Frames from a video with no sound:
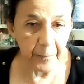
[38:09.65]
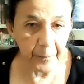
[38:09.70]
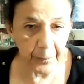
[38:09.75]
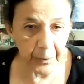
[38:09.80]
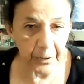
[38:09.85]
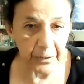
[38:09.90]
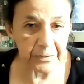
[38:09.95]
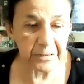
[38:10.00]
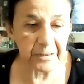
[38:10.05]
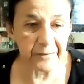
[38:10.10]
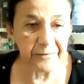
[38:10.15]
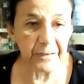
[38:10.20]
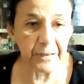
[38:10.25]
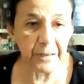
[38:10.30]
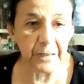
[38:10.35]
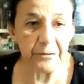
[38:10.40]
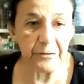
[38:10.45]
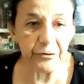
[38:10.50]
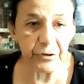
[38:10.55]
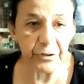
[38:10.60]
parts of the
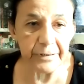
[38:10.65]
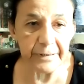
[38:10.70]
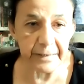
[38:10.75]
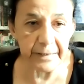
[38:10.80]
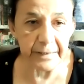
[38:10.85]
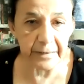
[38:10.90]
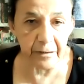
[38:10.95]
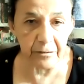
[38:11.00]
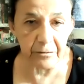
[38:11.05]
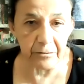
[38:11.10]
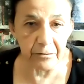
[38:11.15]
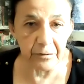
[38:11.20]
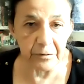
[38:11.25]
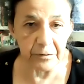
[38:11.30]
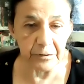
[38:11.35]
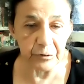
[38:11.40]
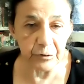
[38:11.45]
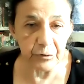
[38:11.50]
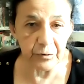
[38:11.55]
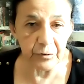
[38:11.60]
country that are
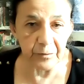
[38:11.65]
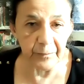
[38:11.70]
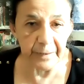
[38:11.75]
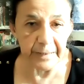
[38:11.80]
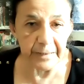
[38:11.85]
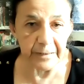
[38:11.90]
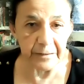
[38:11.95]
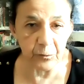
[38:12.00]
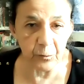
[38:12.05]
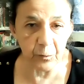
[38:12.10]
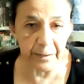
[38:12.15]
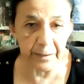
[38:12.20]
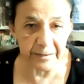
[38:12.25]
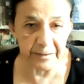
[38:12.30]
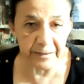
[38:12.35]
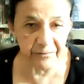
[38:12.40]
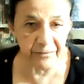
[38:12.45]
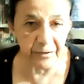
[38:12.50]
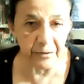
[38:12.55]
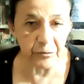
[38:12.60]
going to remain
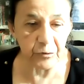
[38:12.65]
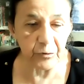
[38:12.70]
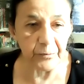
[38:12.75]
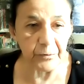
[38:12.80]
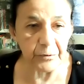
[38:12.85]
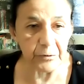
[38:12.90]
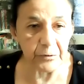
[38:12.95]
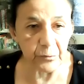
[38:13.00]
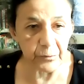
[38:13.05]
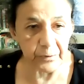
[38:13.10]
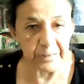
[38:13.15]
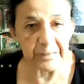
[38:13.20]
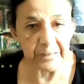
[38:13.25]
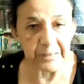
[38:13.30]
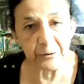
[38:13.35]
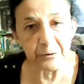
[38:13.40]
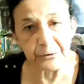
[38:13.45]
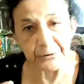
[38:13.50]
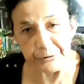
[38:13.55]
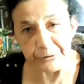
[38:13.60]
quite vulnerable to
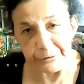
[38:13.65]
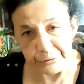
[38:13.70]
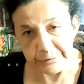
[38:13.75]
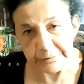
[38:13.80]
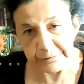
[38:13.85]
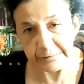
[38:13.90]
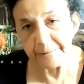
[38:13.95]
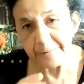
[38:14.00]
these surges